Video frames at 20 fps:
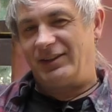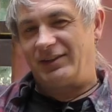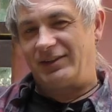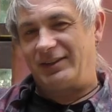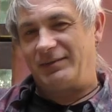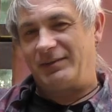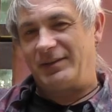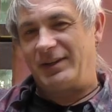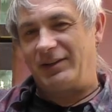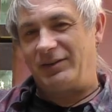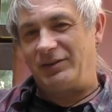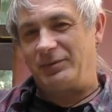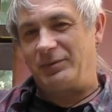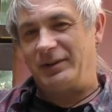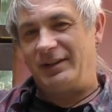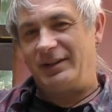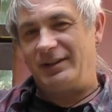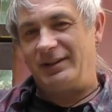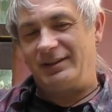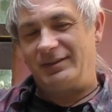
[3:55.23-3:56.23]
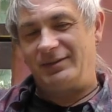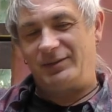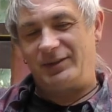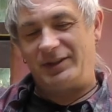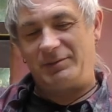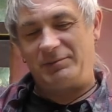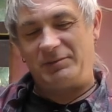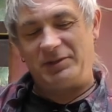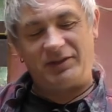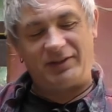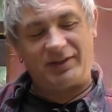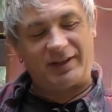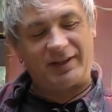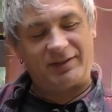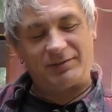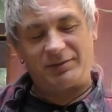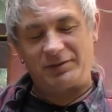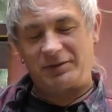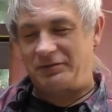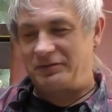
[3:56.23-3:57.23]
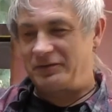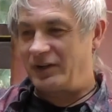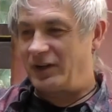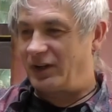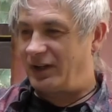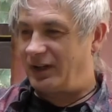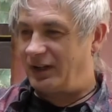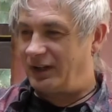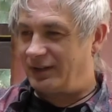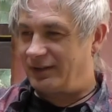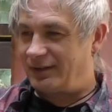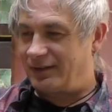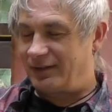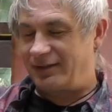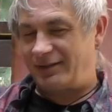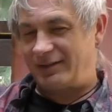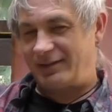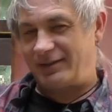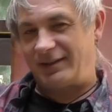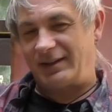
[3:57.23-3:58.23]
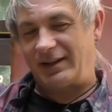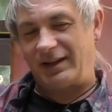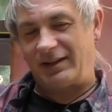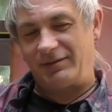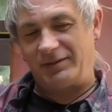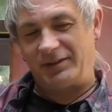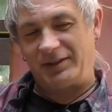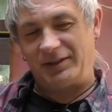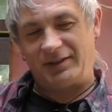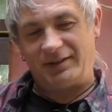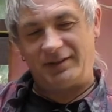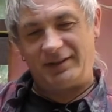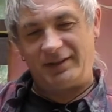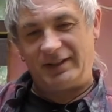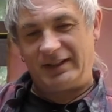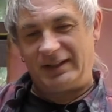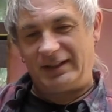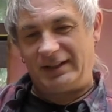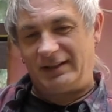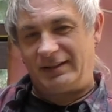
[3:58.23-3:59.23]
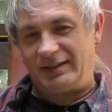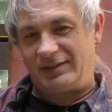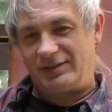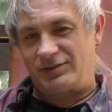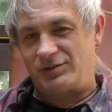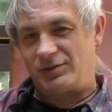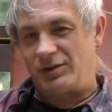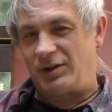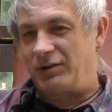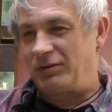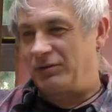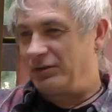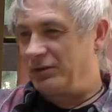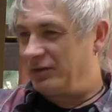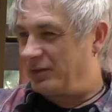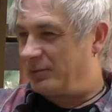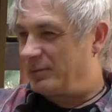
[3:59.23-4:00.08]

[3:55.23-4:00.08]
sometimes when when the music is real funky or it's got a real strong groove you